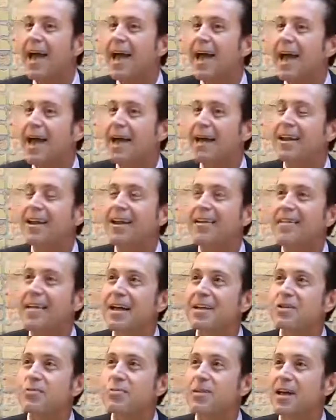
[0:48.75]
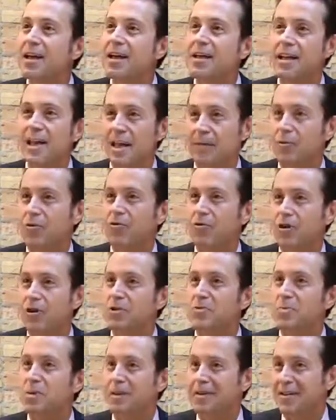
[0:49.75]
And that's when I came
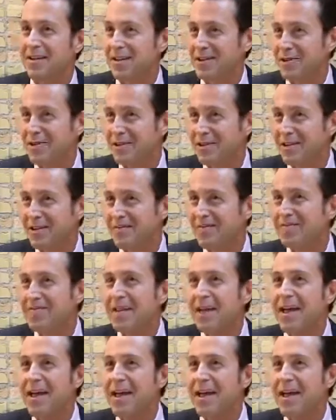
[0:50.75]
across pycnogenol.